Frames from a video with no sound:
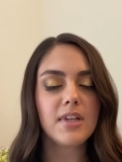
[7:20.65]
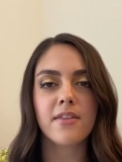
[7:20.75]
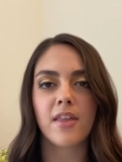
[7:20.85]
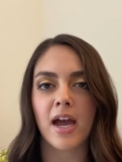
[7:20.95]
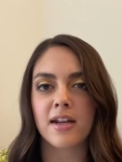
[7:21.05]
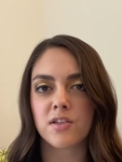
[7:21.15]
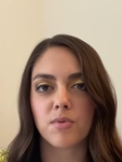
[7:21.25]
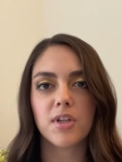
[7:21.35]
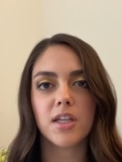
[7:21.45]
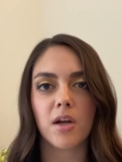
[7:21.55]
that is
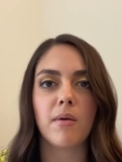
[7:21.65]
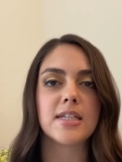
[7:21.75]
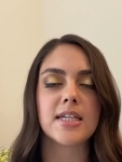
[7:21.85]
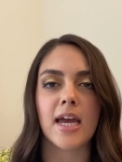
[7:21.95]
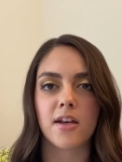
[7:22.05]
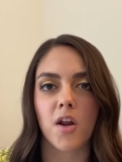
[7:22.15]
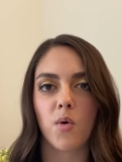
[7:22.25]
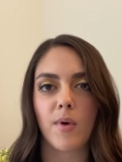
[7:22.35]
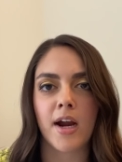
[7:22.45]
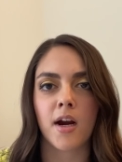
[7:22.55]
really going to get
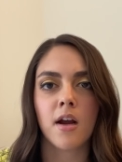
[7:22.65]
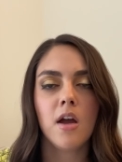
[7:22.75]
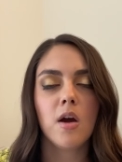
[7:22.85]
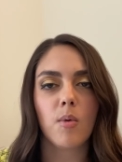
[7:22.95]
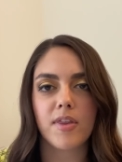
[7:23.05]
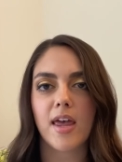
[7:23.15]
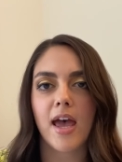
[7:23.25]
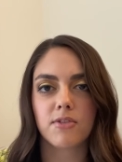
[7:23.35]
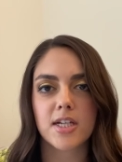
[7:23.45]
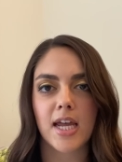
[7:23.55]
nowhere with
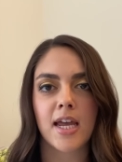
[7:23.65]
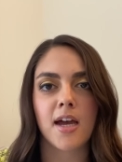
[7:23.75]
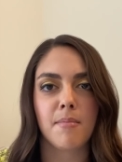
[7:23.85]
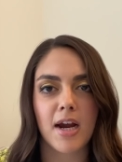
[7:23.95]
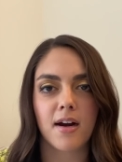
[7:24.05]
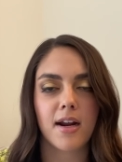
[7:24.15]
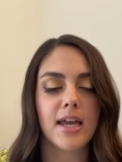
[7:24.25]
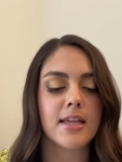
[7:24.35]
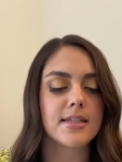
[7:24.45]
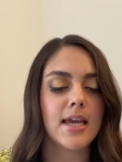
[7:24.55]
everyday
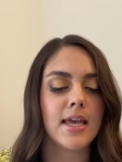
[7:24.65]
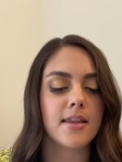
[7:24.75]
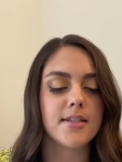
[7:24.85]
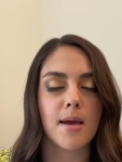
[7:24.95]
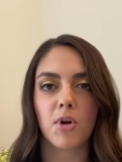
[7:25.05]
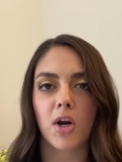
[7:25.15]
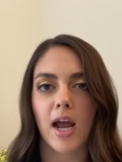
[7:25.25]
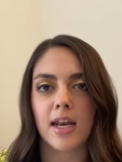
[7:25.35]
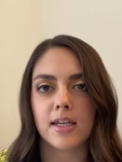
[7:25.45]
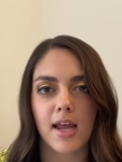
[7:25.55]
Americans. And the
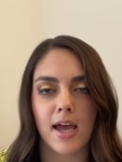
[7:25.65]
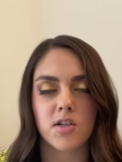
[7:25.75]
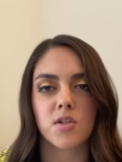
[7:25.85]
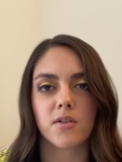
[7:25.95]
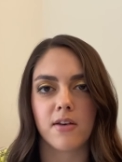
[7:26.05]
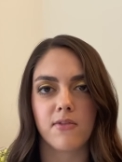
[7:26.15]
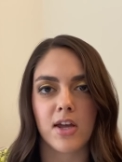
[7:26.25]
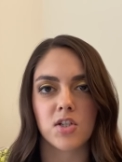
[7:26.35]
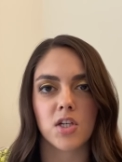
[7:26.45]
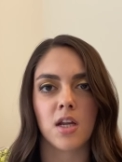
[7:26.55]
Democratic National
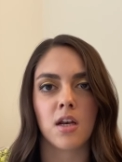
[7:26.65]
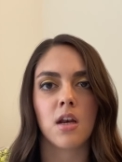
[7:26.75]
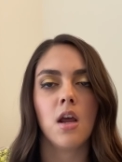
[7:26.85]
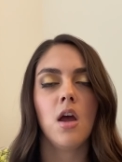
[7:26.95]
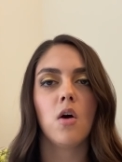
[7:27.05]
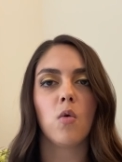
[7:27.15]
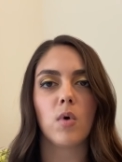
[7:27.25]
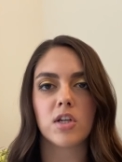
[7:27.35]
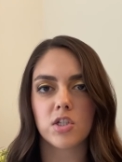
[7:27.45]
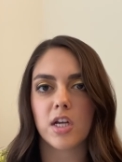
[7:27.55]
Convention
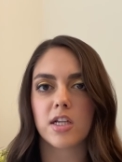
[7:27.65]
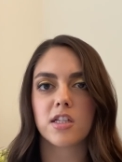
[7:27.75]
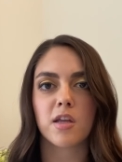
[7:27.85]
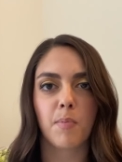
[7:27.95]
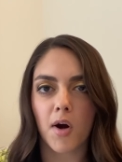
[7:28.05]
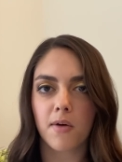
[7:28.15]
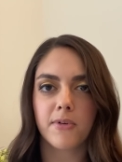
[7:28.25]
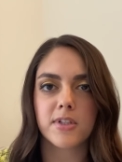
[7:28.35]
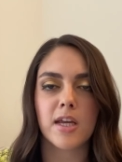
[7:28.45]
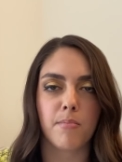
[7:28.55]
was just the
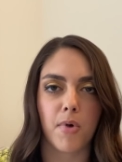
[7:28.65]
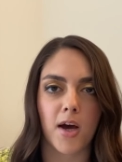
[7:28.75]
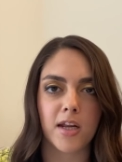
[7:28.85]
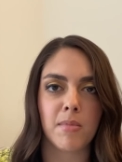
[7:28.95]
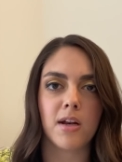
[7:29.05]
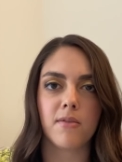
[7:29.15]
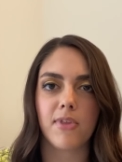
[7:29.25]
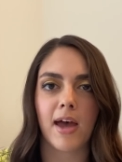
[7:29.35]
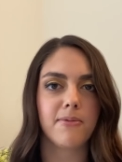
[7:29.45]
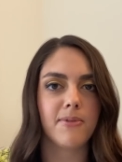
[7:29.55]
perfect embodiment of that